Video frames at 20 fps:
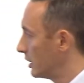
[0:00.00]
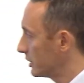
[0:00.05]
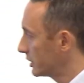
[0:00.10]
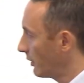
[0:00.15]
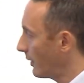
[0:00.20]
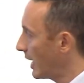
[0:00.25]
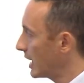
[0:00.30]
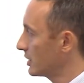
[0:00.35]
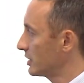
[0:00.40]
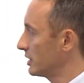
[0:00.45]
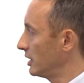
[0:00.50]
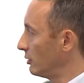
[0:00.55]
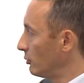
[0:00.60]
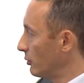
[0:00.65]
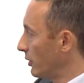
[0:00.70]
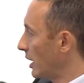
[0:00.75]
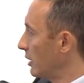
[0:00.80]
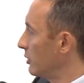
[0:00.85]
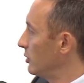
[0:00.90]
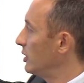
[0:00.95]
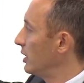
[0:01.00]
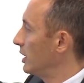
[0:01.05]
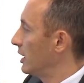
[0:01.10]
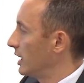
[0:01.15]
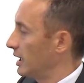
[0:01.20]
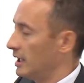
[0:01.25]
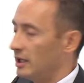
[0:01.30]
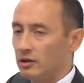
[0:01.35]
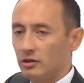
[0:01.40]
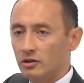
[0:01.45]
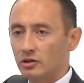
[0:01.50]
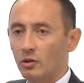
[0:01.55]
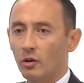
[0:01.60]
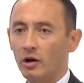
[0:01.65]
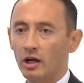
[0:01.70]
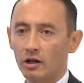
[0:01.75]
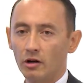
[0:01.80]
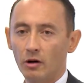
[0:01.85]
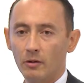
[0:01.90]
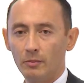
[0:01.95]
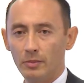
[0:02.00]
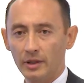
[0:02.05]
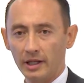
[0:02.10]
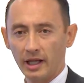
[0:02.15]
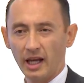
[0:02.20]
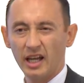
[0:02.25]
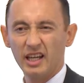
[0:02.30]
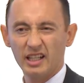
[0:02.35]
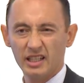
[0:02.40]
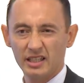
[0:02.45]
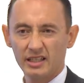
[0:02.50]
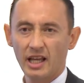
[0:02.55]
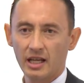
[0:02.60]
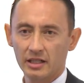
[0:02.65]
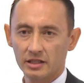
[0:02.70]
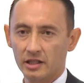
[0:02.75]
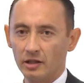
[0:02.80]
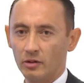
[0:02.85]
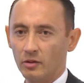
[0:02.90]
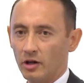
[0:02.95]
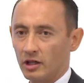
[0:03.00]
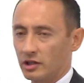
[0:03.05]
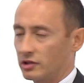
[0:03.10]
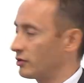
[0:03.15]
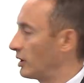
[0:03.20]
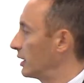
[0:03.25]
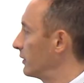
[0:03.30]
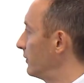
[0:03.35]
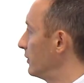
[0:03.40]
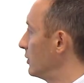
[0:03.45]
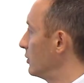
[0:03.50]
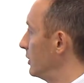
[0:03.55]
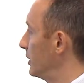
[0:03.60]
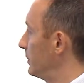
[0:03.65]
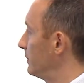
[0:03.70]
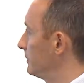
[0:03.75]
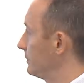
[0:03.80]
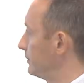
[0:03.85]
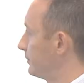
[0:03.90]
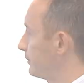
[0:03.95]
So actually, although it looks quite complicated, it's actually quite straightforward.